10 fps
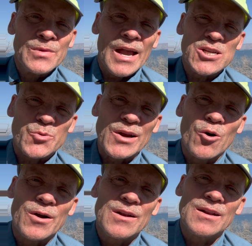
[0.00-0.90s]
as
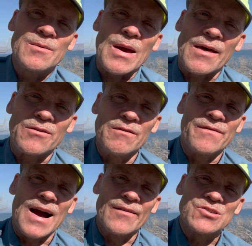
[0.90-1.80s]
recorded in Matthew
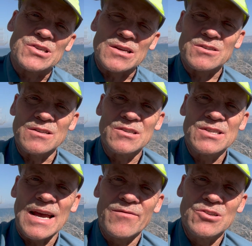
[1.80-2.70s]
5, 6, and
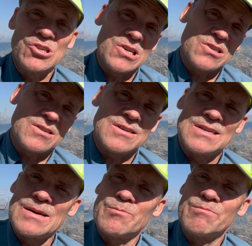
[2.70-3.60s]
7, just
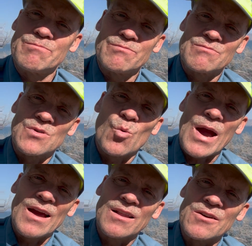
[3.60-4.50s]
up the
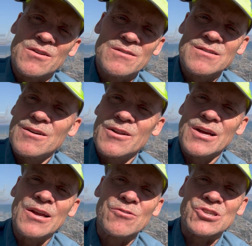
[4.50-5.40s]
way a little on a
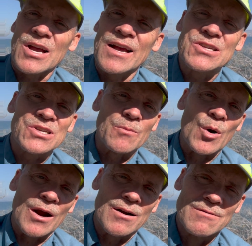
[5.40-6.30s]
hillside
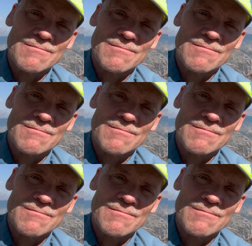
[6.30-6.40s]
somewhere.